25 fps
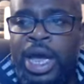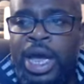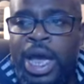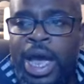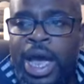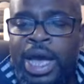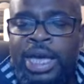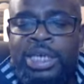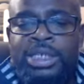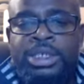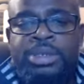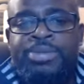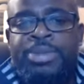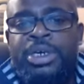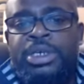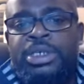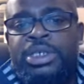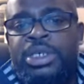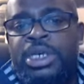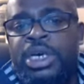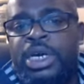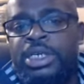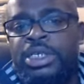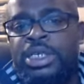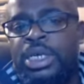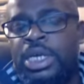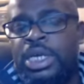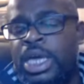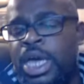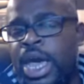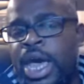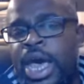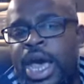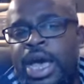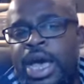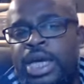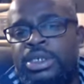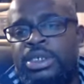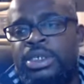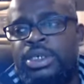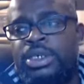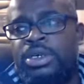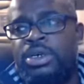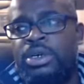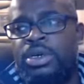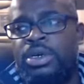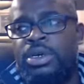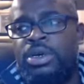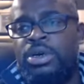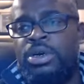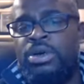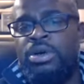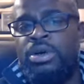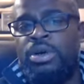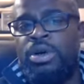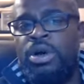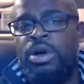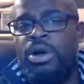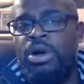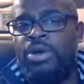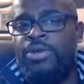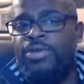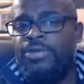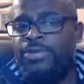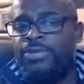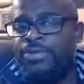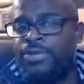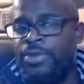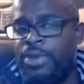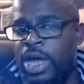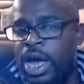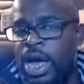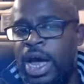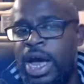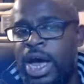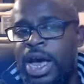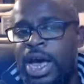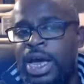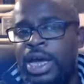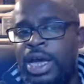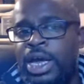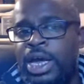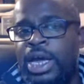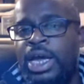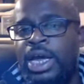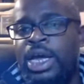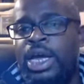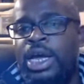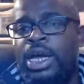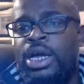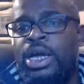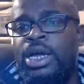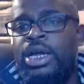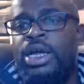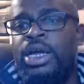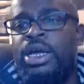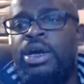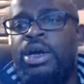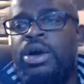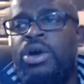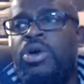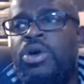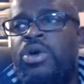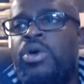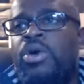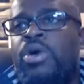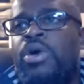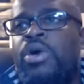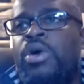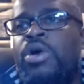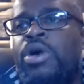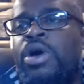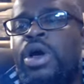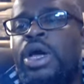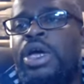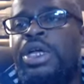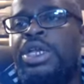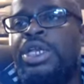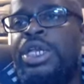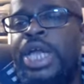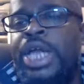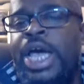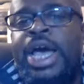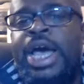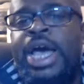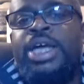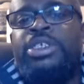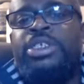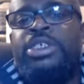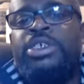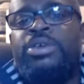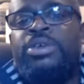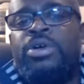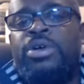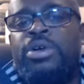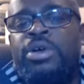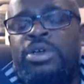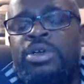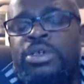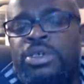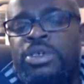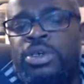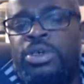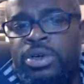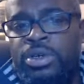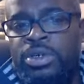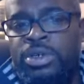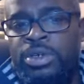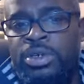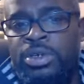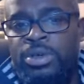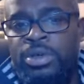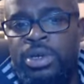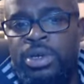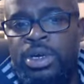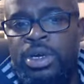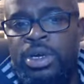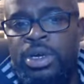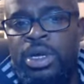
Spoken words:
as much as a cat or a fly or a gnat or a turtle.